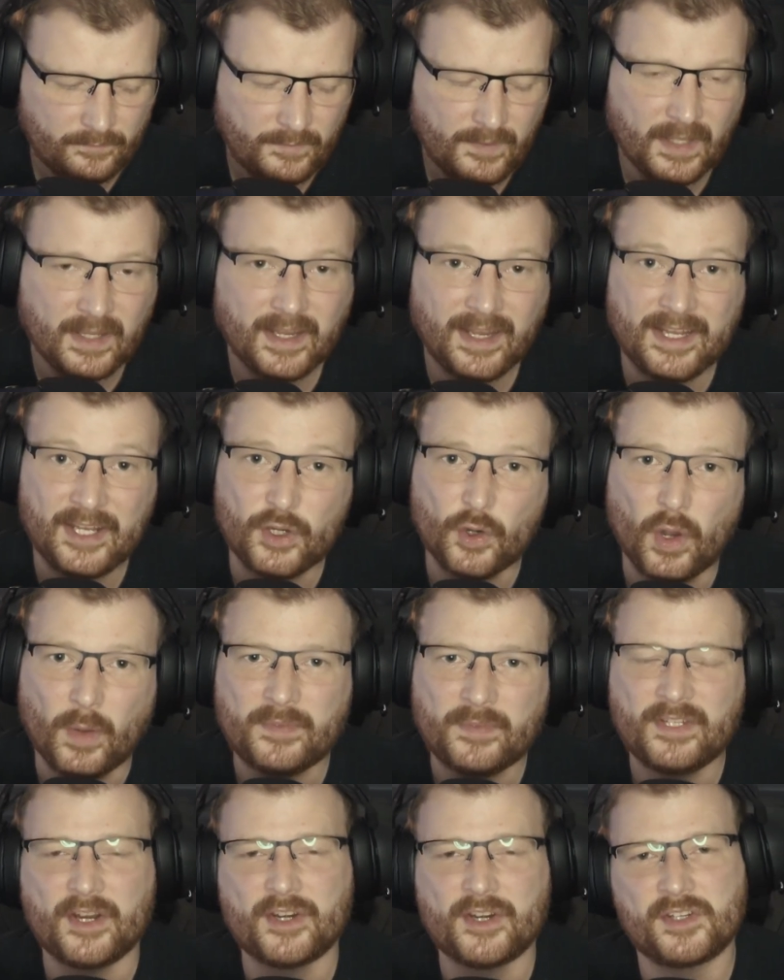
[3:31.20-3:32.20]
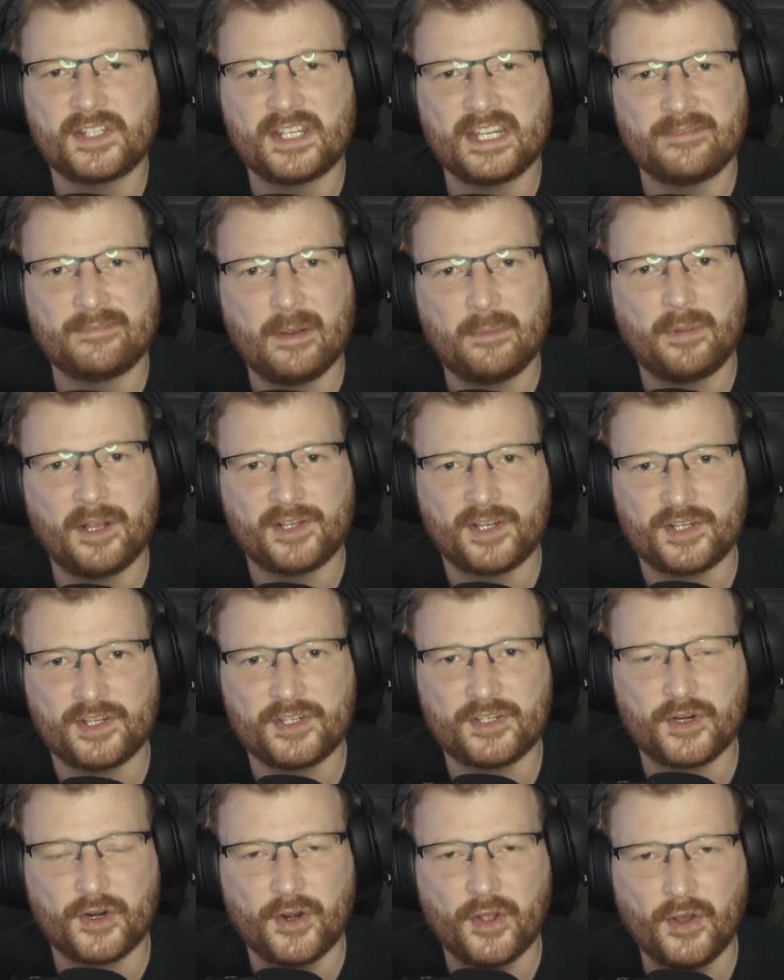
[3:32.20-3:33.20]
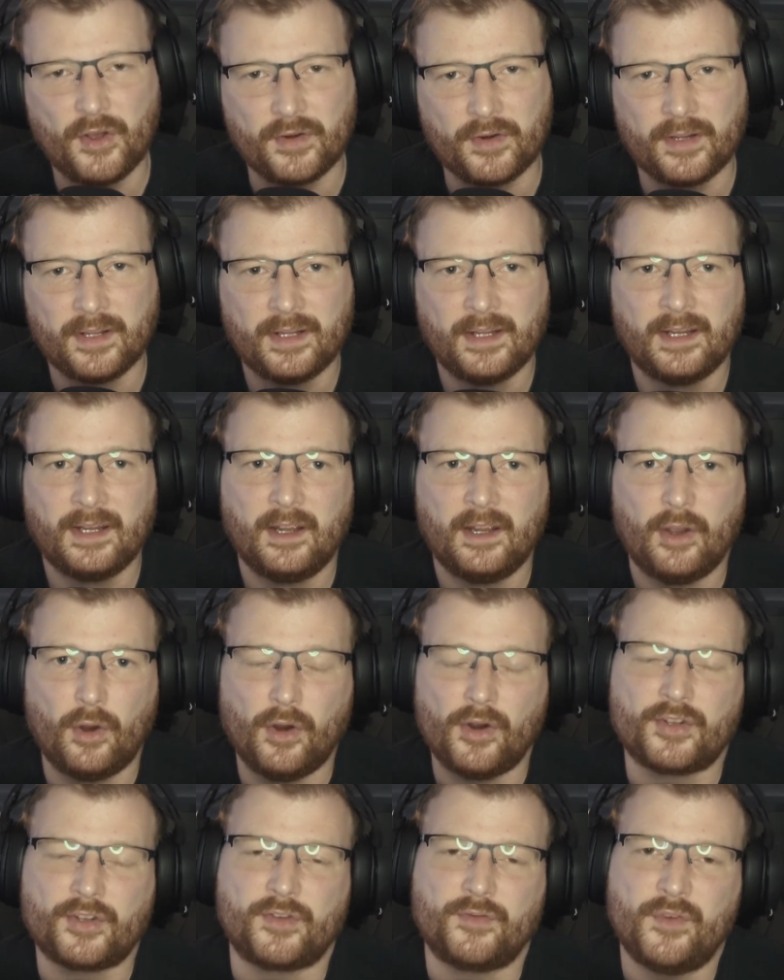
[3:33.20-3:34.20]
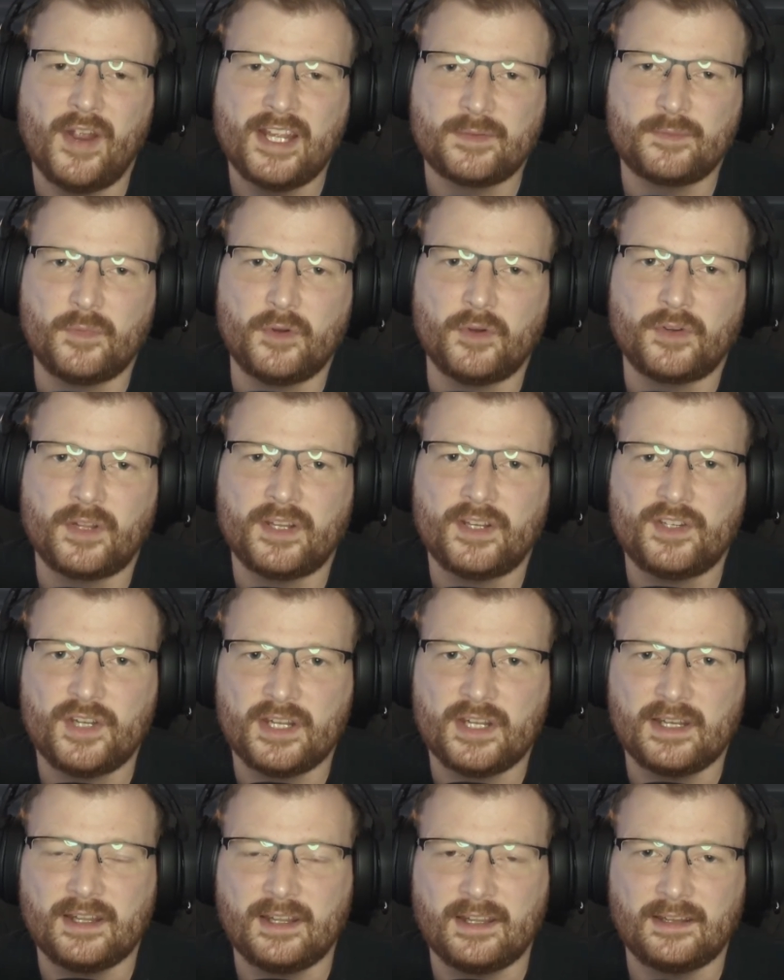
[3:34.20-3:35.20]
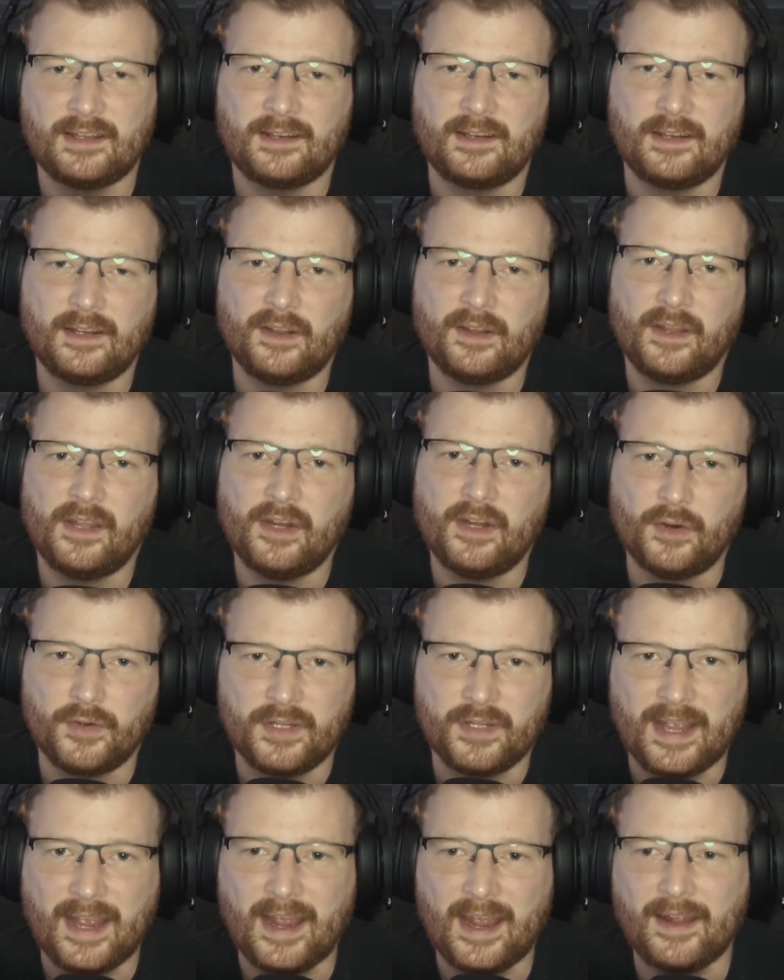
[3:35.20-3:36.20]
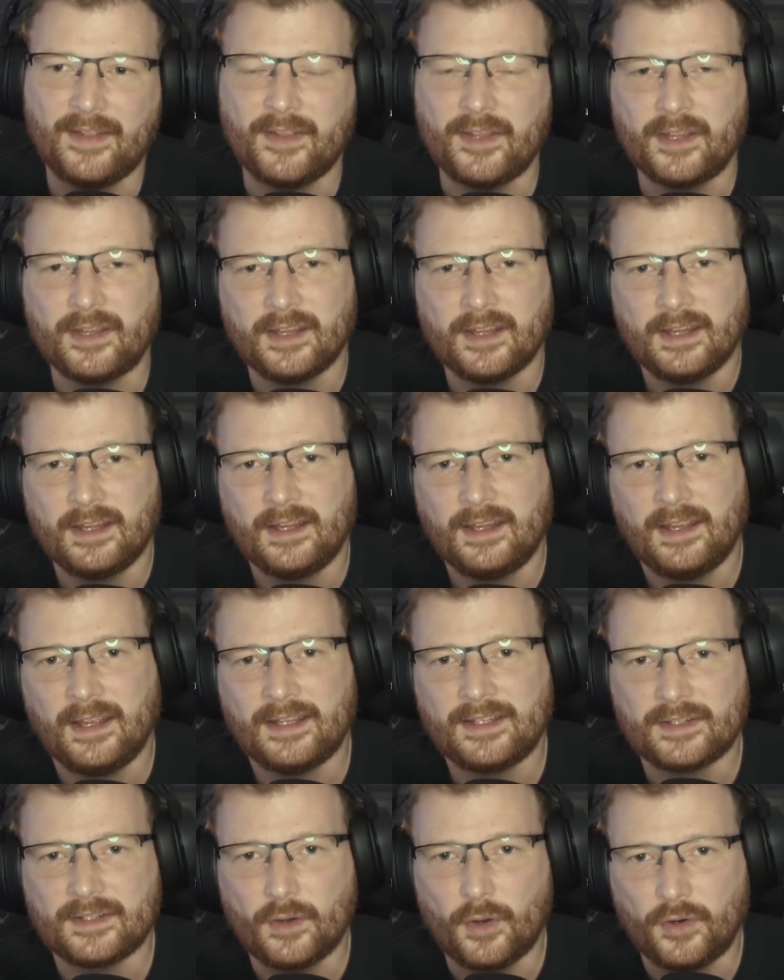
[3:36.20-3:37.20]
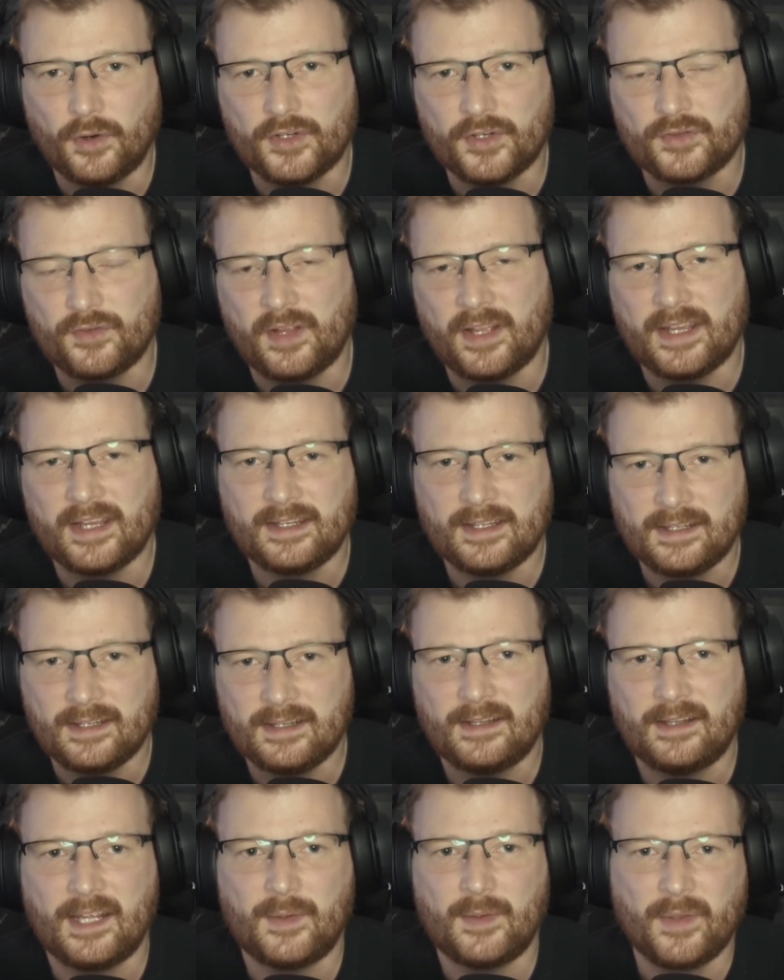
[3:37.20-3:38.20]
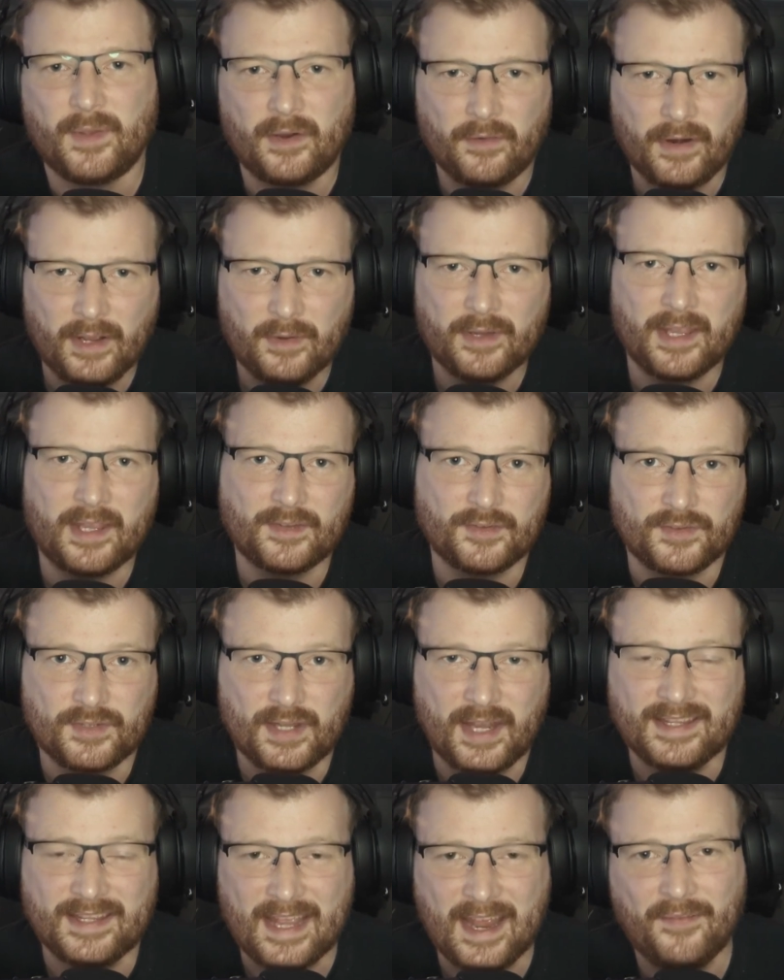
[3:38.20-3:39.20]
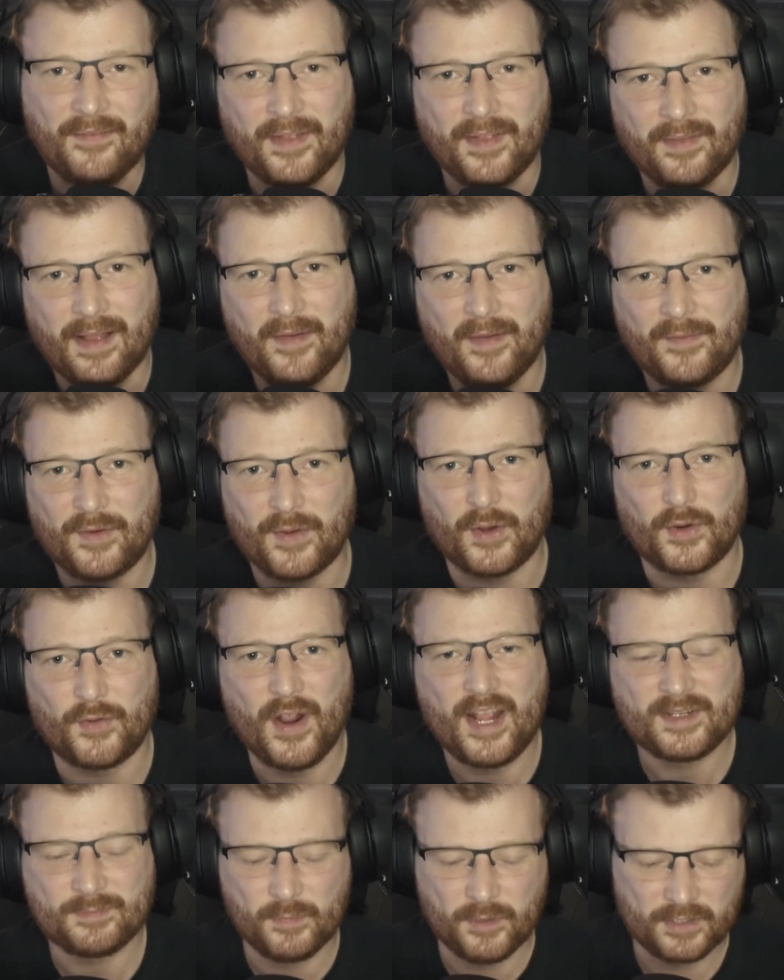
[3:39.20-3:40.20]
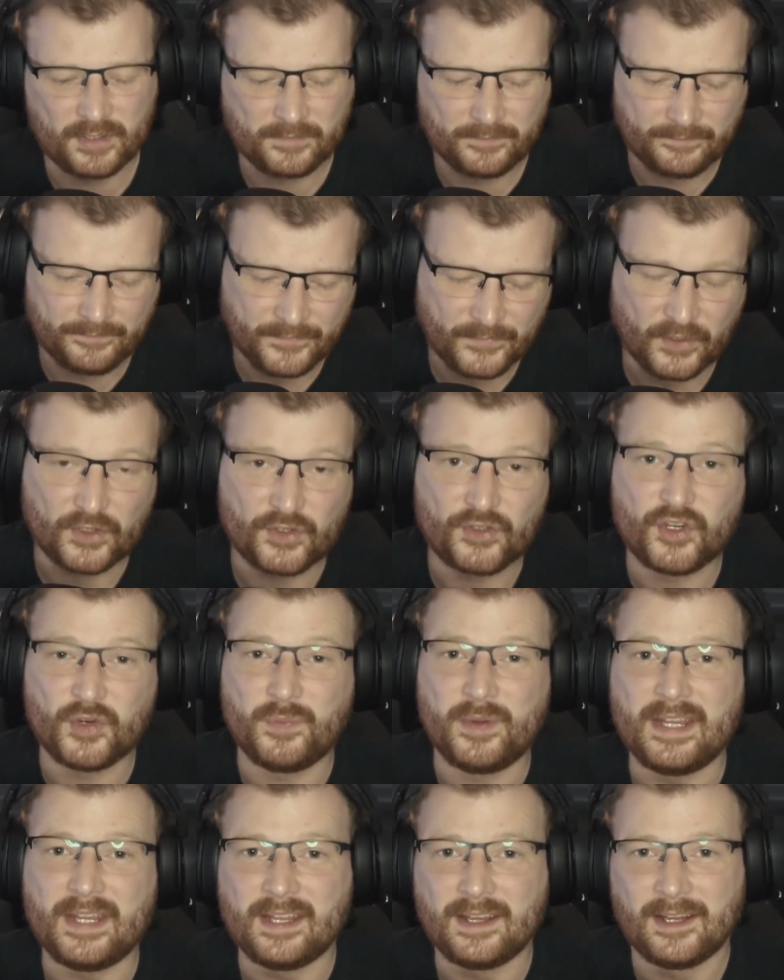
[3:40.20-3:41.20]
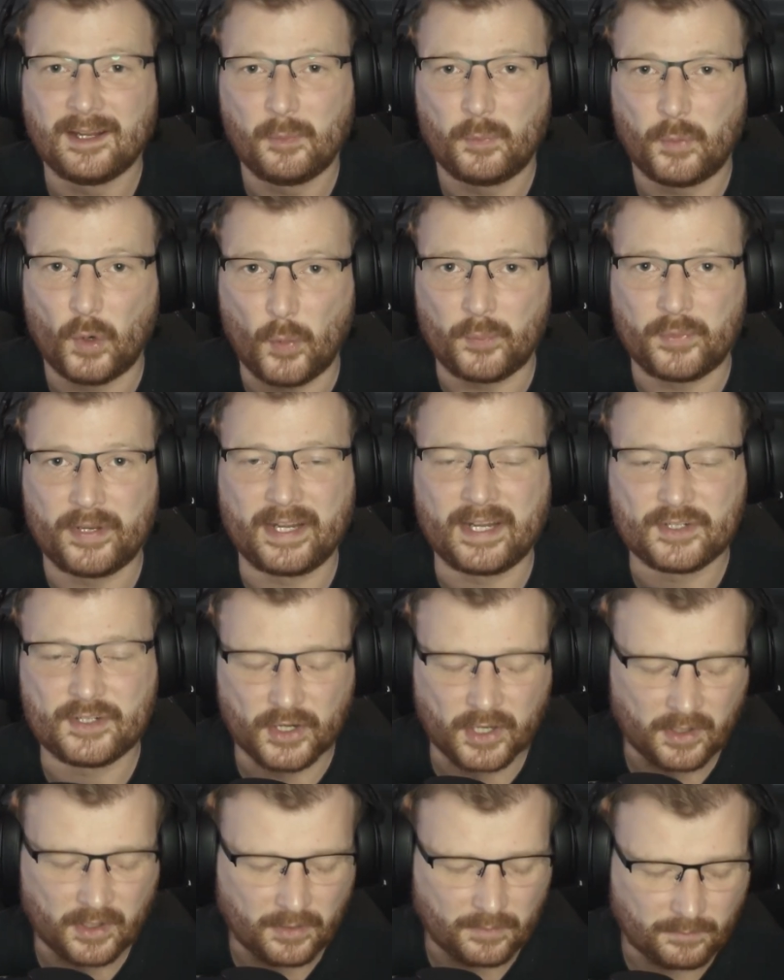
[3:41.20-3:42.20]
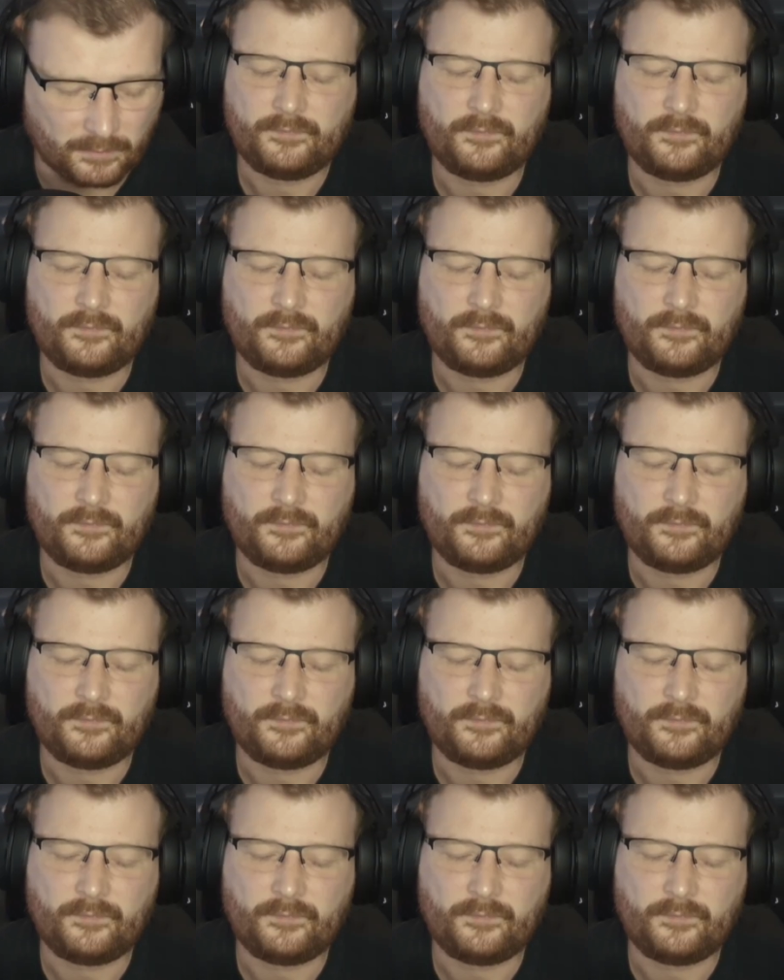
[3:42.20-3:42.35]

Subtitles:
Can you go upstairs and see if my PlayStation is turned on or it's on rest mode? And she said, you know, yeah, it's orange light. I'm like, right, okay, so I definitely left it on rest mode, so it should be prompting and turning on.